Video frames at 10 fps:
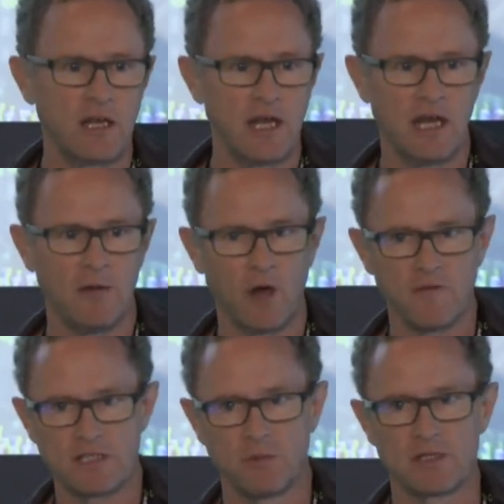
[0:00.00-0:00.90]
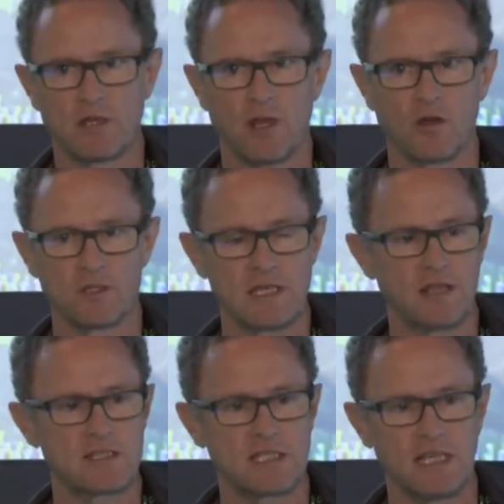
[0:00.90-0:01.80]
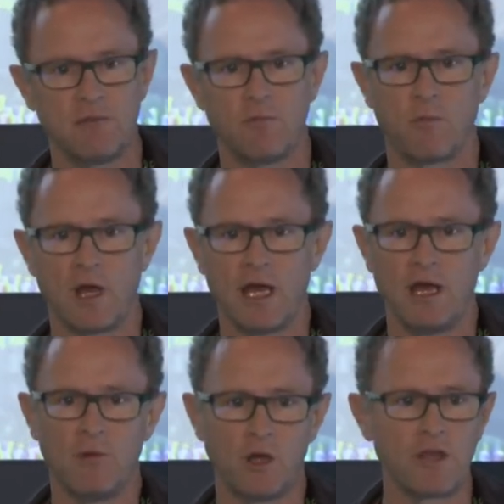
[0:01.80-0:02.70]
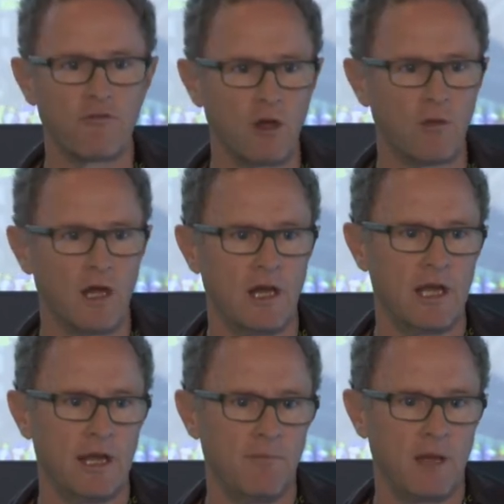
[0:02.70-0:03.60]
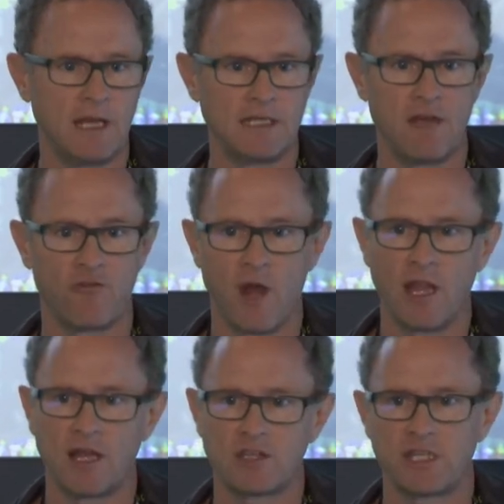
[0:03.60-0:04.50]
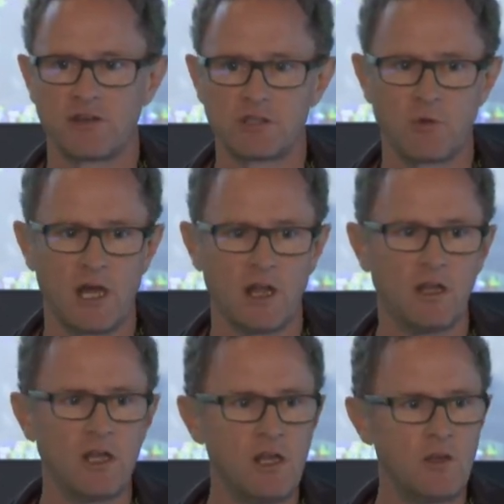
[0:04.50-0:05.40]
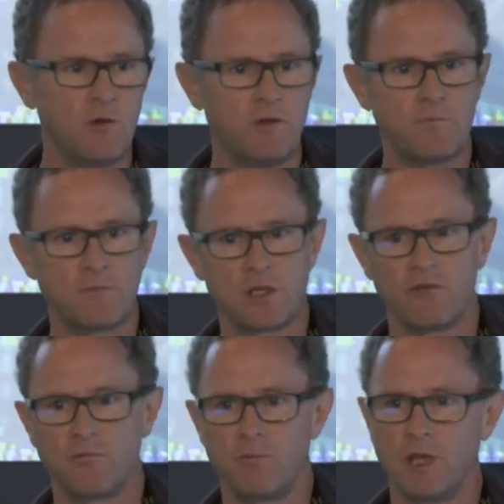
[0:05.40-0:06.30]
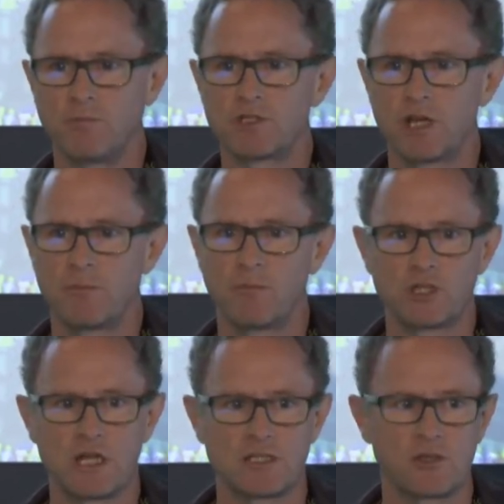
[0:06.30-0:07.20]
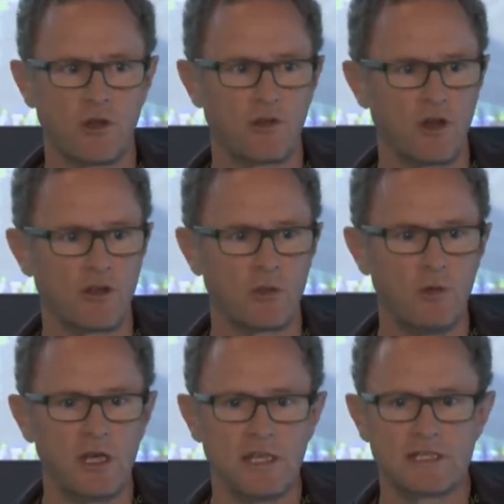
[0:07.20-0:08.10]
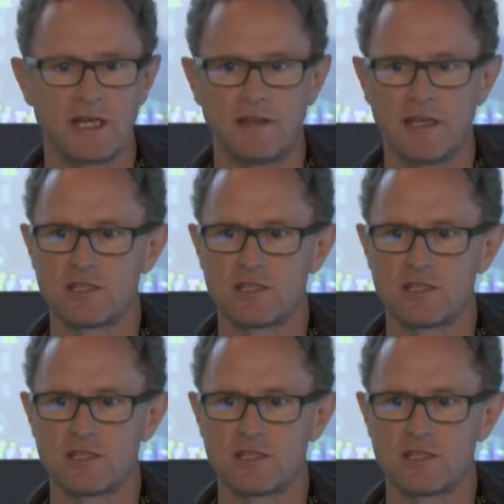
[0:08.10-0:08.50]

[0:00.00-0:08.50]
Um, obviously, with local sales team, uh, we're looking for a, a, a, dev rel out here as well. We're sort of you know trying to push out sort of on, on the community side there.